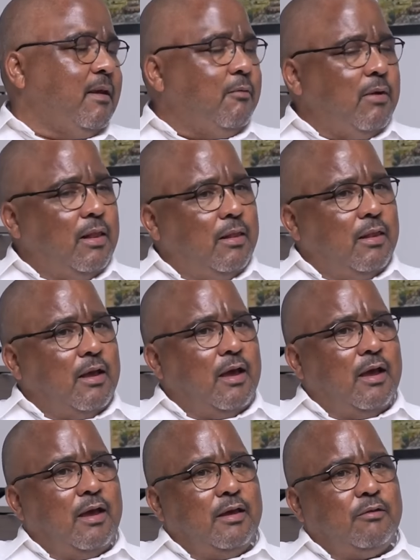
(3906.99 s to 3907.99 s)
Well,
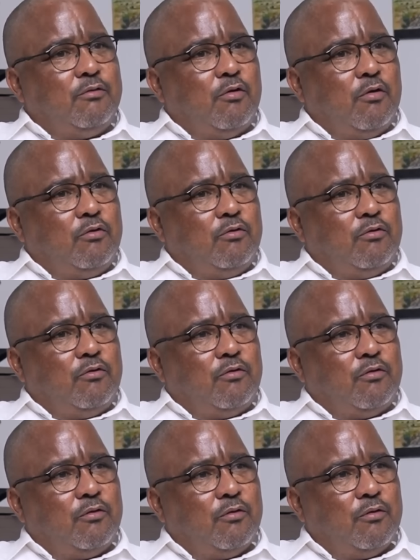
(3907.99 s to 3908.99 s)
I
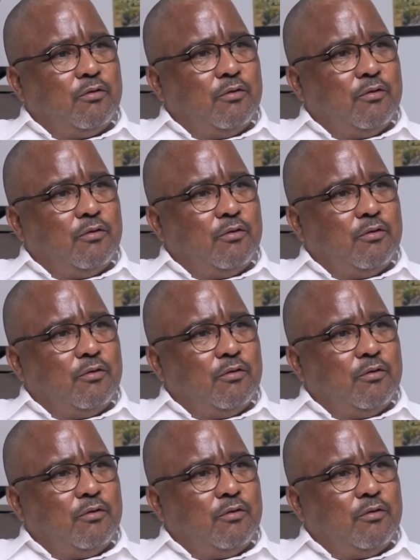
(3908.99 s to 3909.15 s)
talked